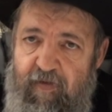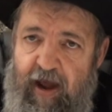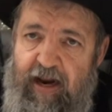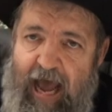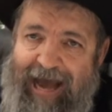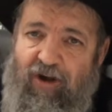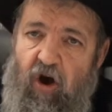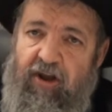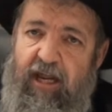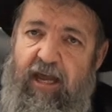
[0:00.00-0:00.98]
right?
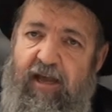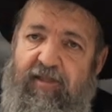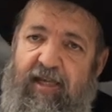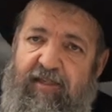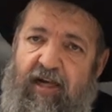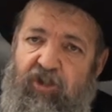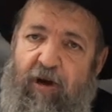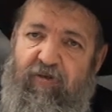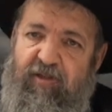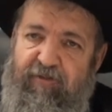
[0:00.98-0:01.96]
Hagodi. It says
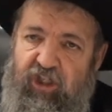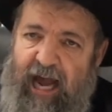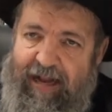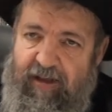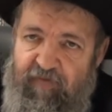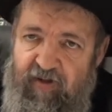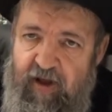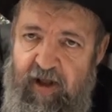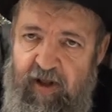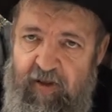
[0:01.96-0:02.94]
Hashem was mishativ
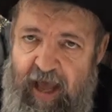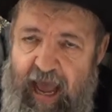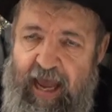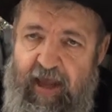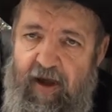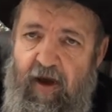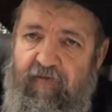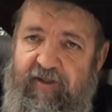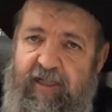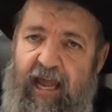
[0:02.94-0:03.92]
the hay
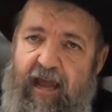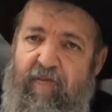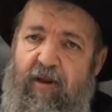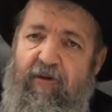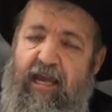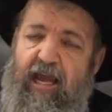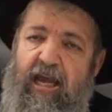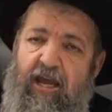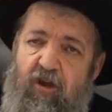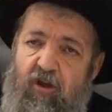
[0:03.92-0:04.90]
of his name in the
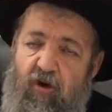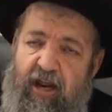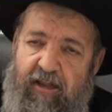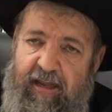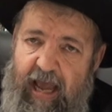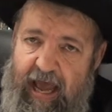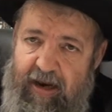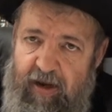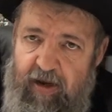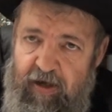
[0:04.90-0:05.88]
beginning and the yud at the
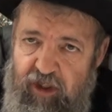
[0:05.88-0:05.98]
end.